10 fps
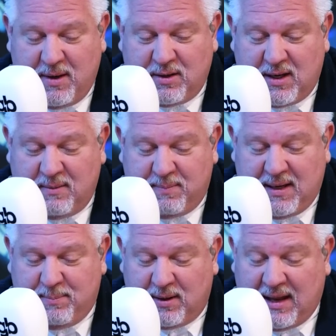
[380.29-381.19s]
million
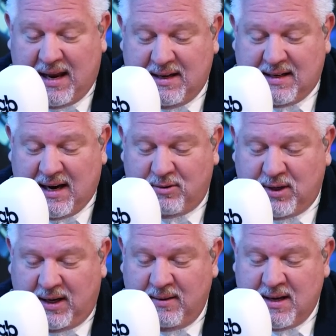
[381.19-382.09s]
people and
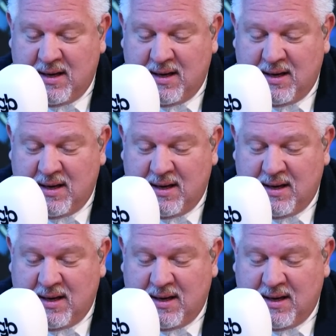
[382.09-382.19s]
counting.